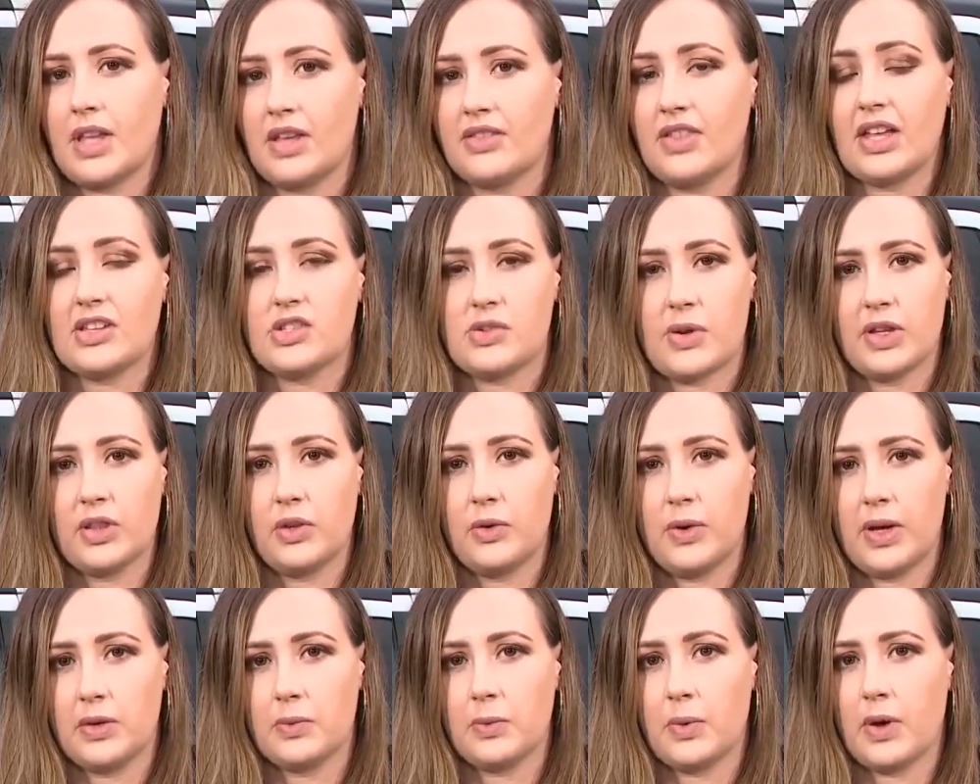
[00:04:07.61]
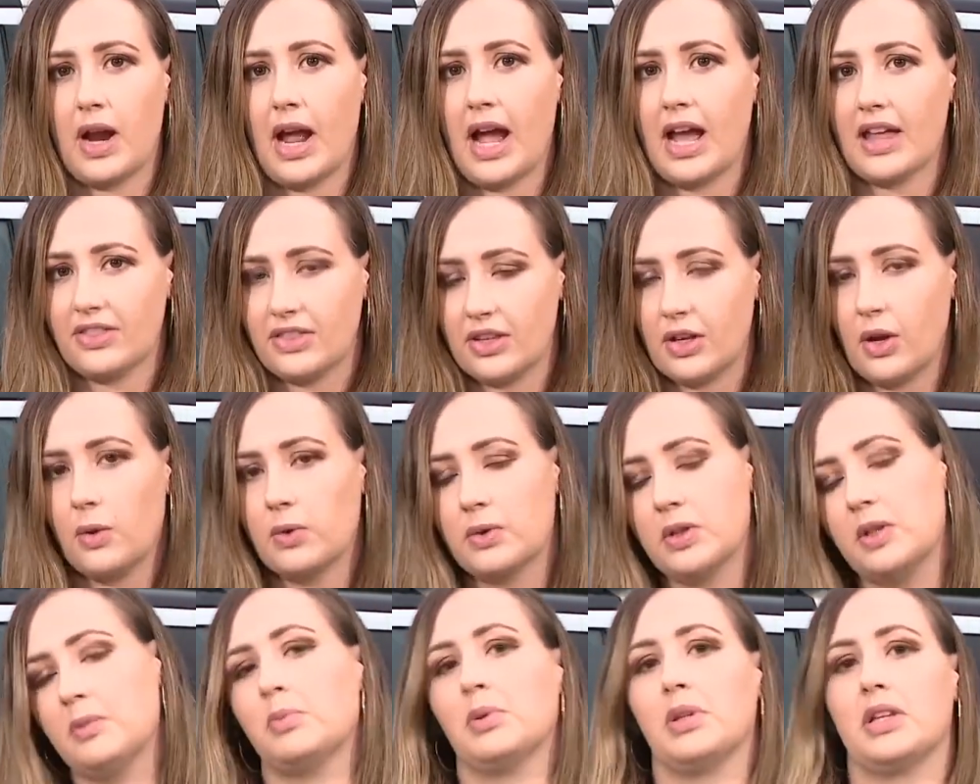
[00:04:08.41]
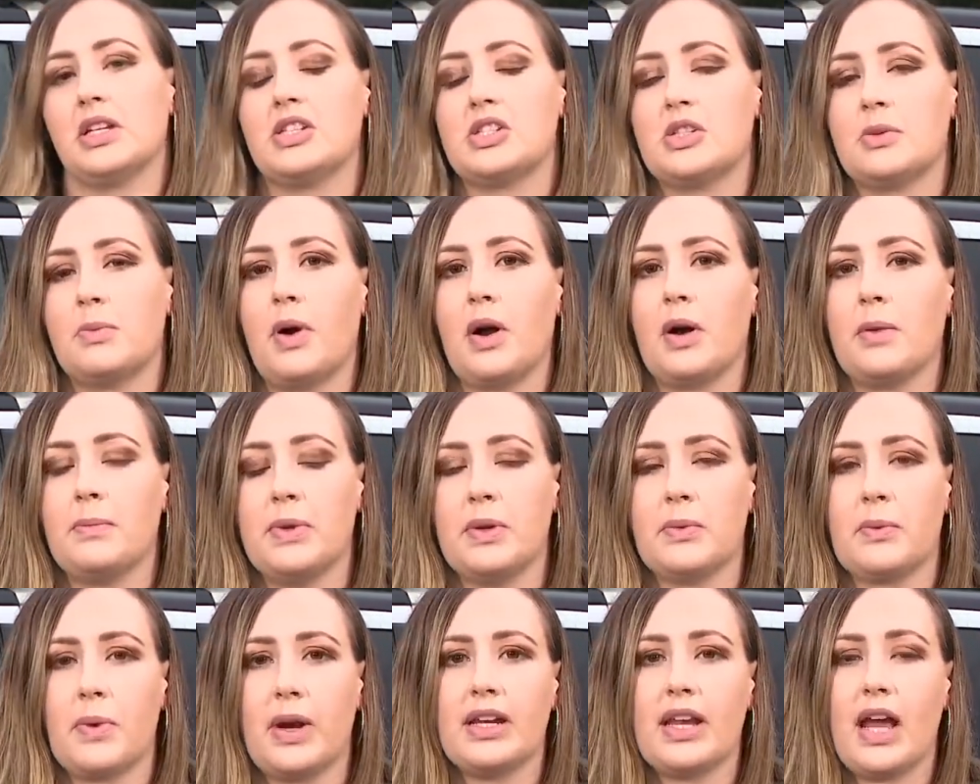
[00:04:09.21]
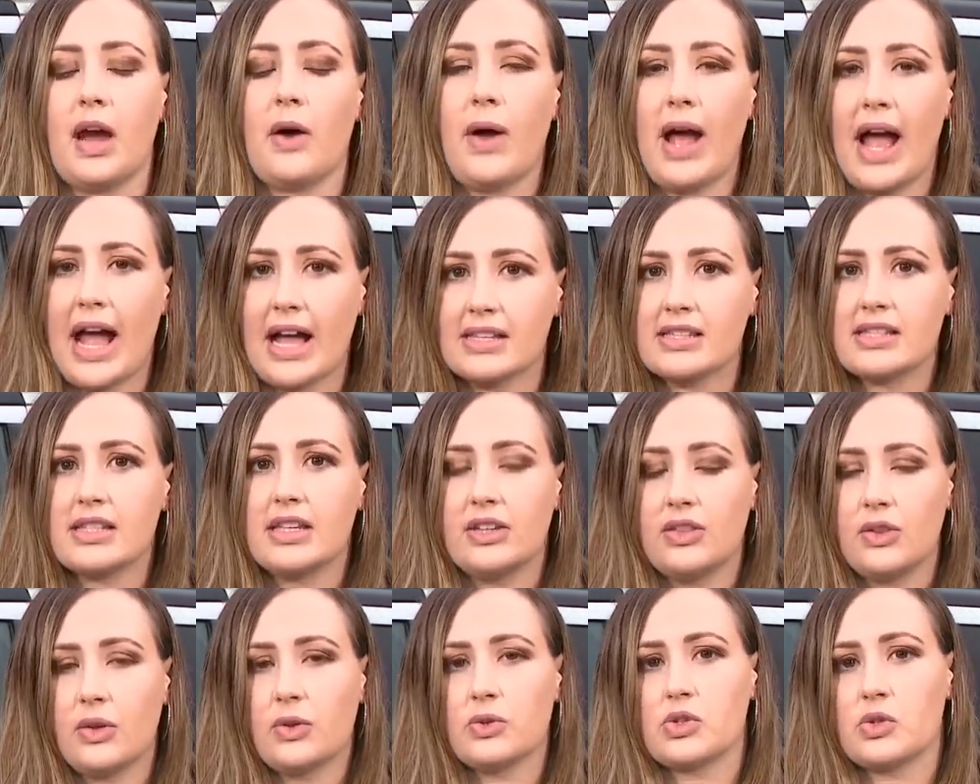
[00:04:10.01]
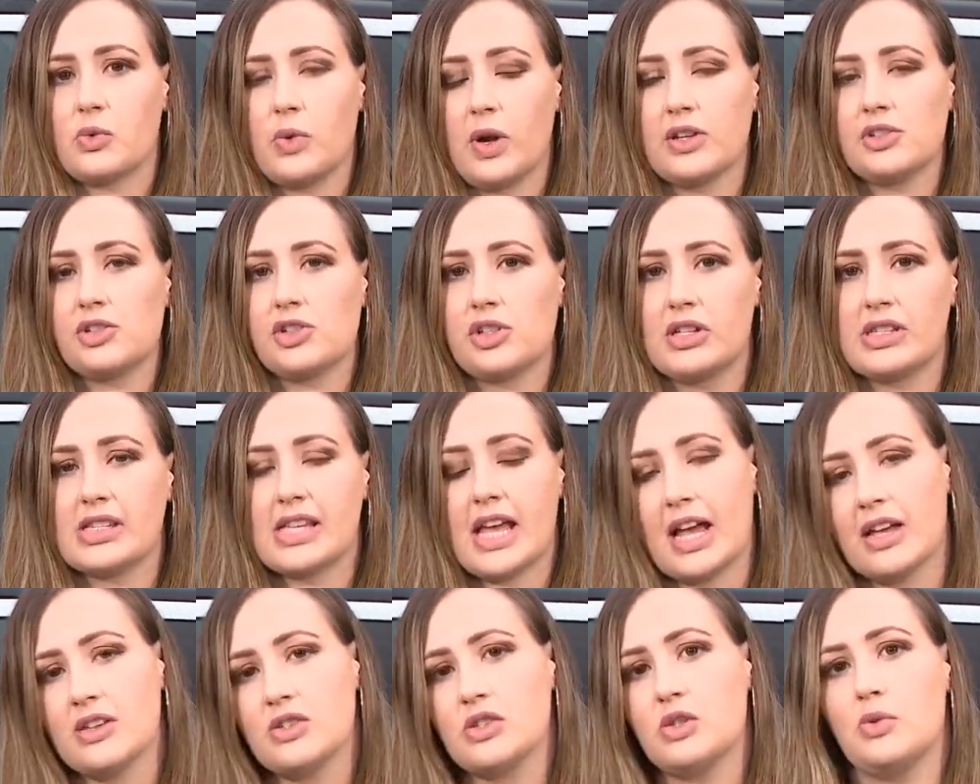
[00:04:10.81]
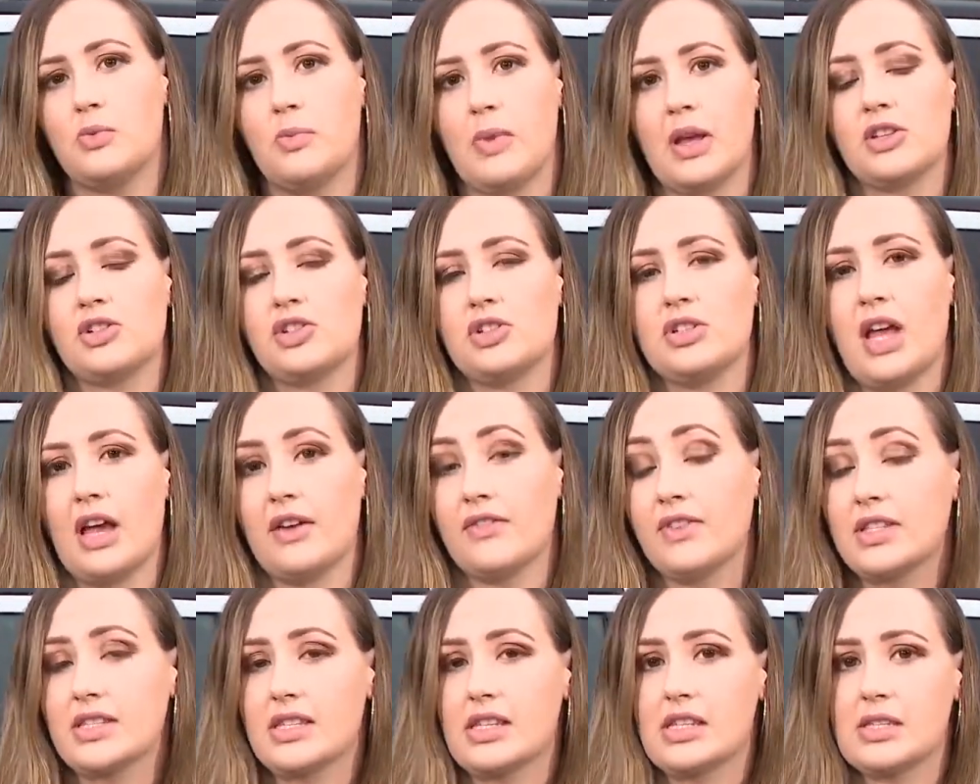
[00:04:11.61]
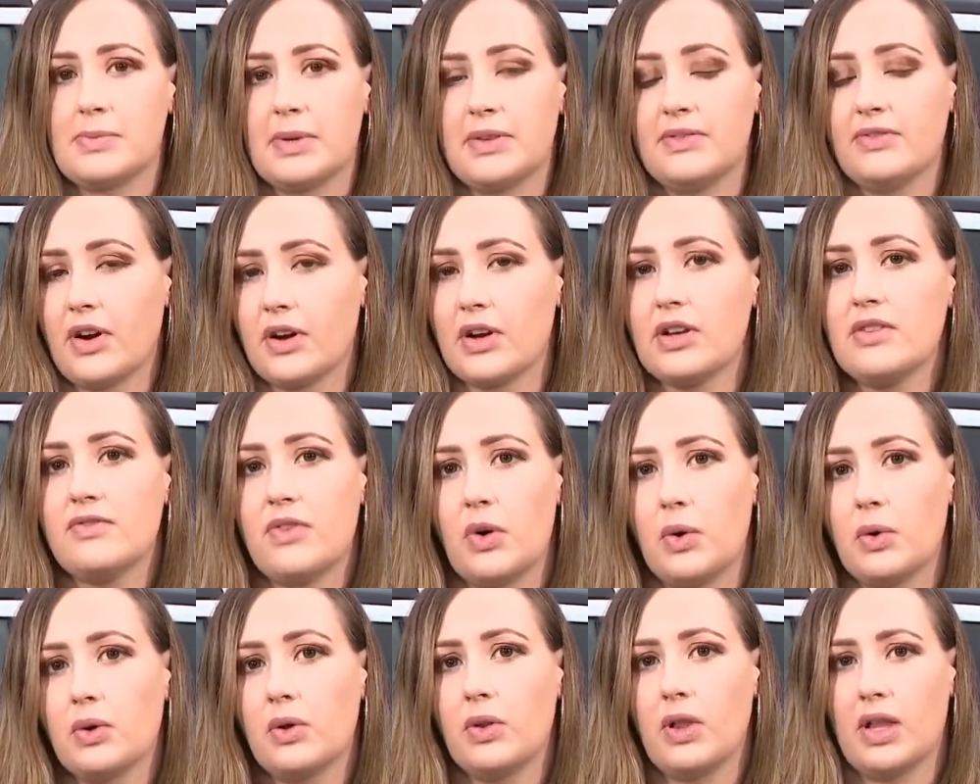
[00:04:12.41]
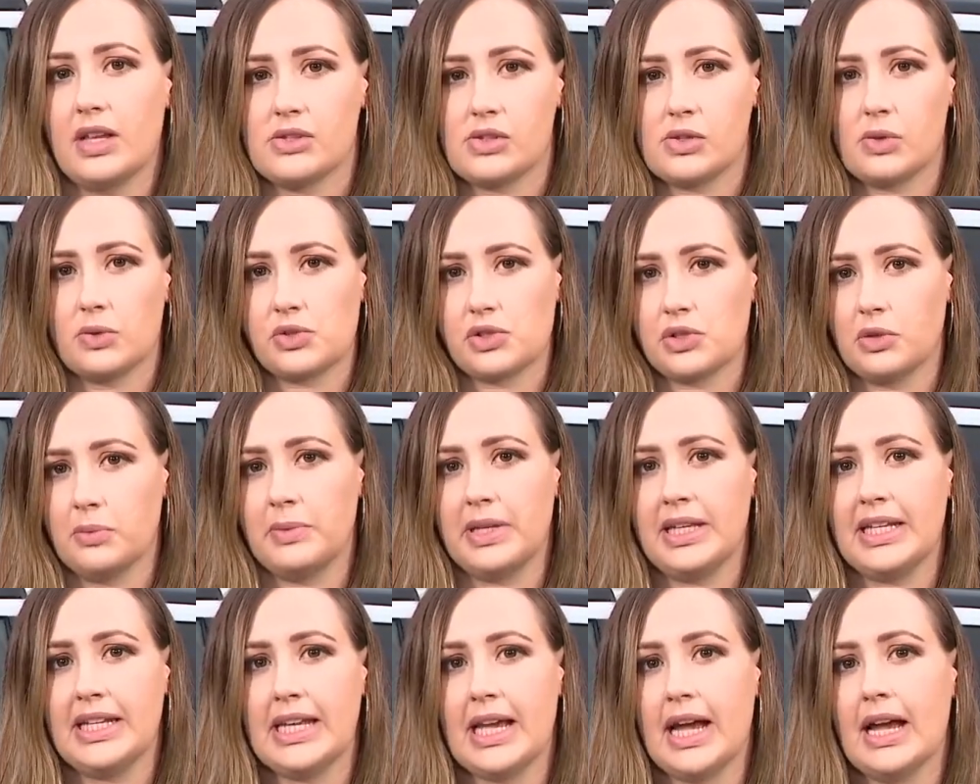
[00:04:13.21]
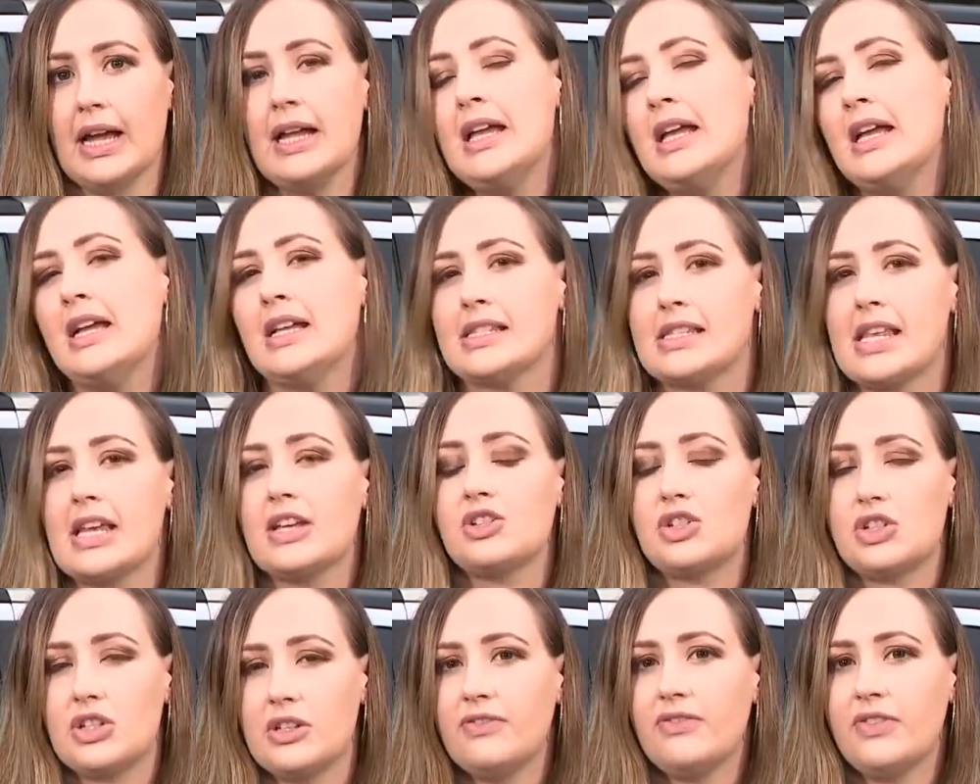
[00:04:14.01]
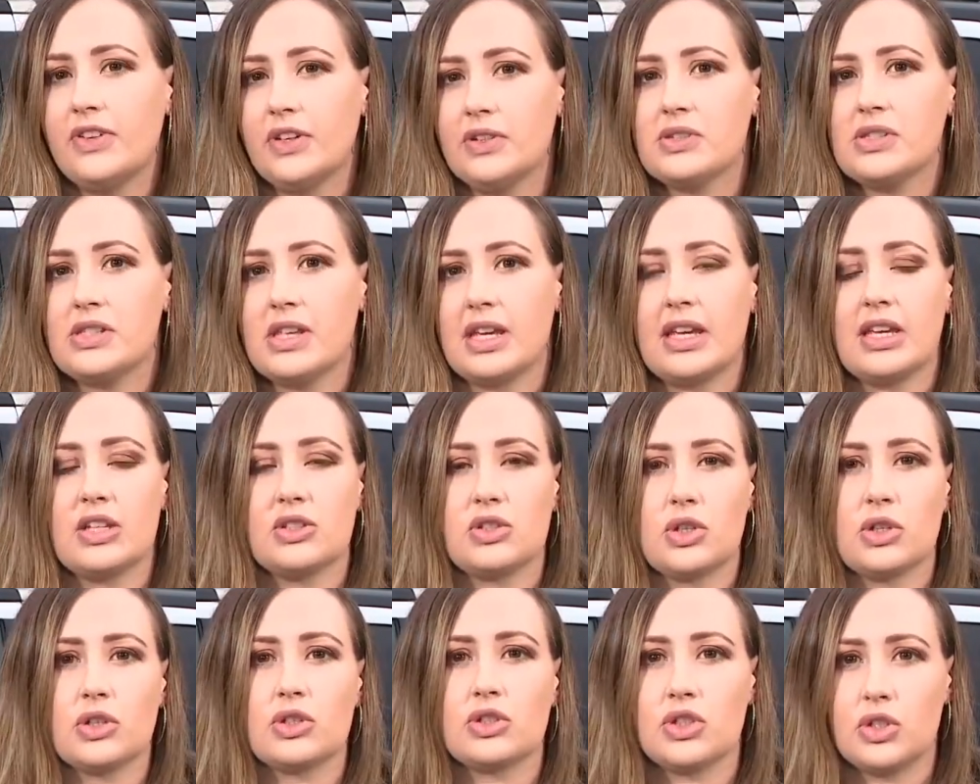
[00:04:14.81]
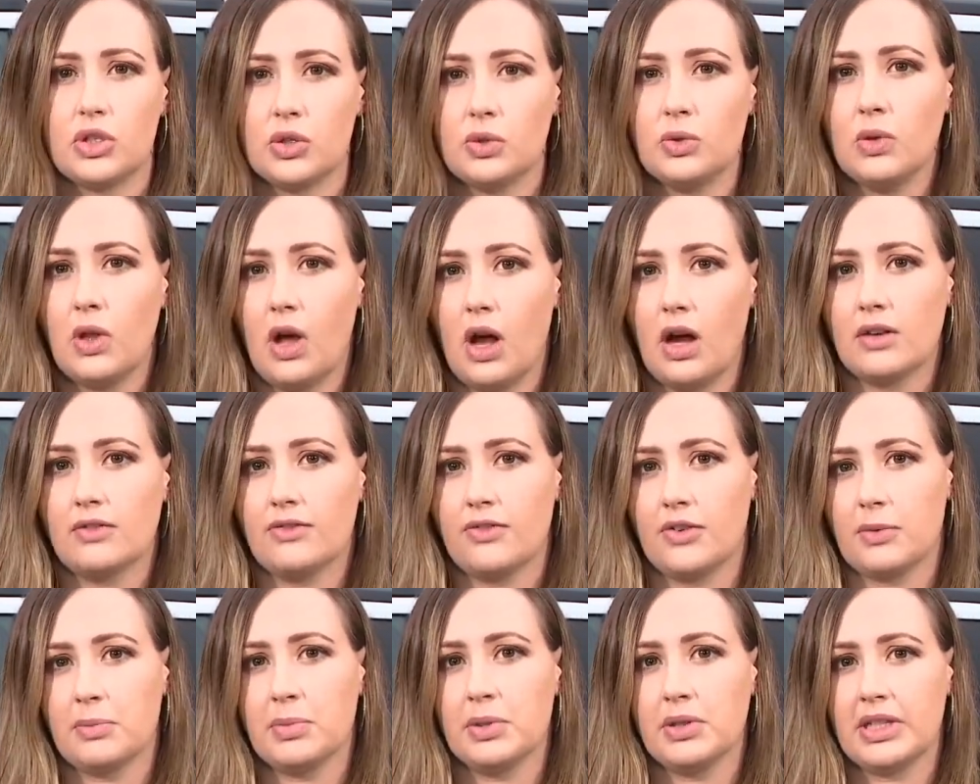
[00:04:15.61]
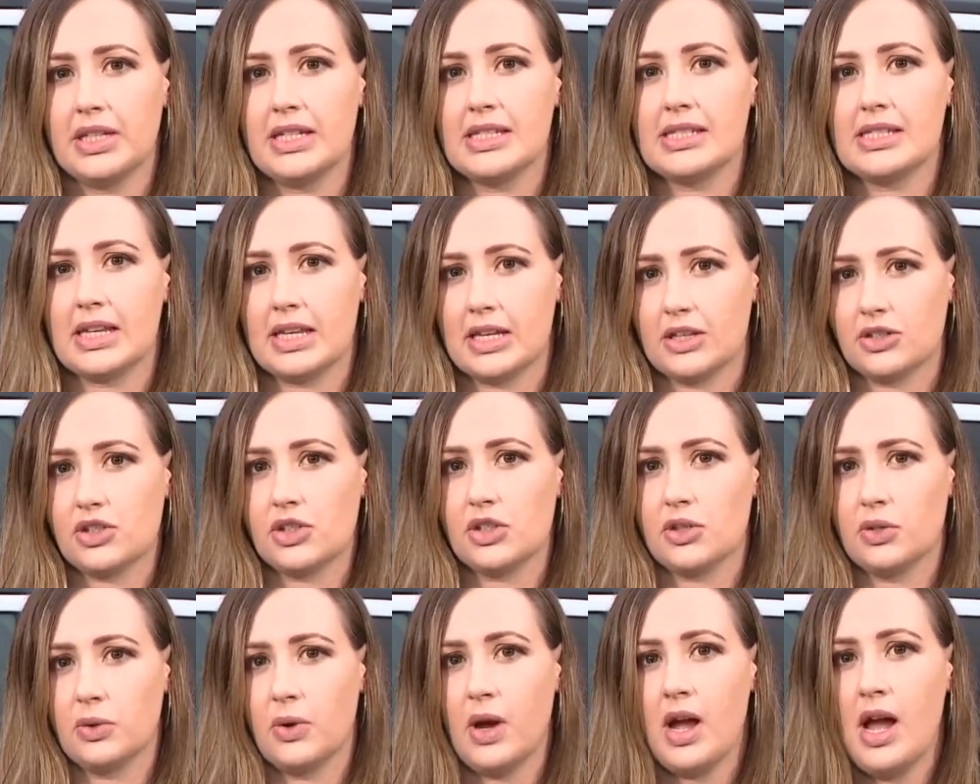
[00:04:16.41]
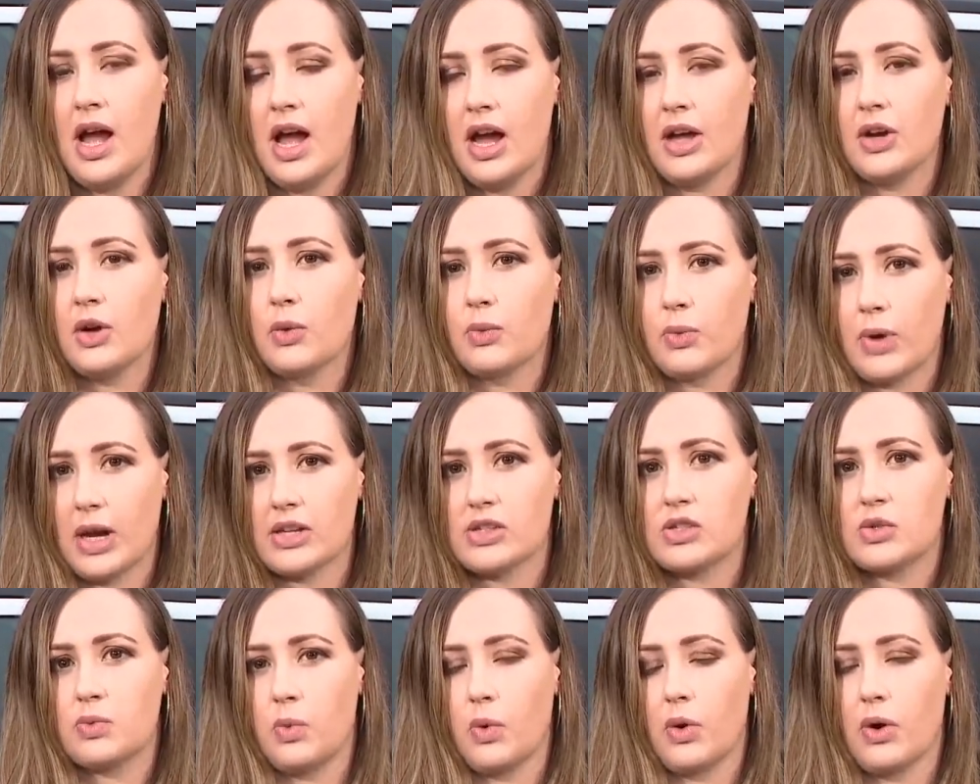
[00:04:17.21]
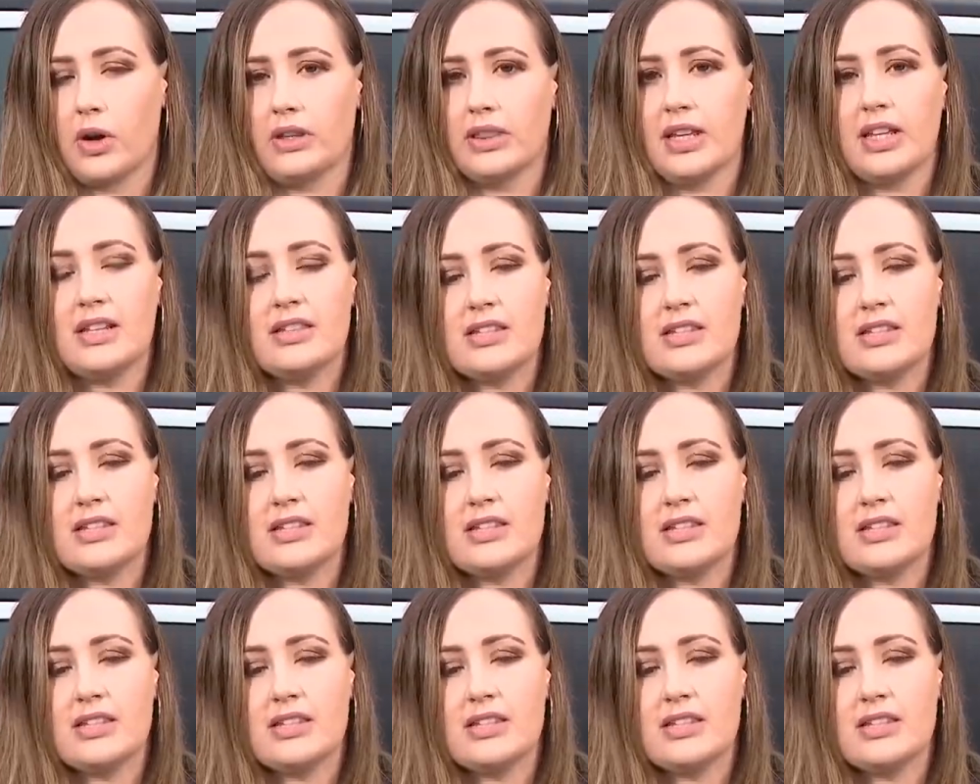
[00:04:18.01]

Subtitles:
That's right, Luann. We're at the Oakland Police Department right now asking those questions. As you mentioned, Evans has been very vocal on social media, saying she feels like it took too long for police to issue an arrest warrant.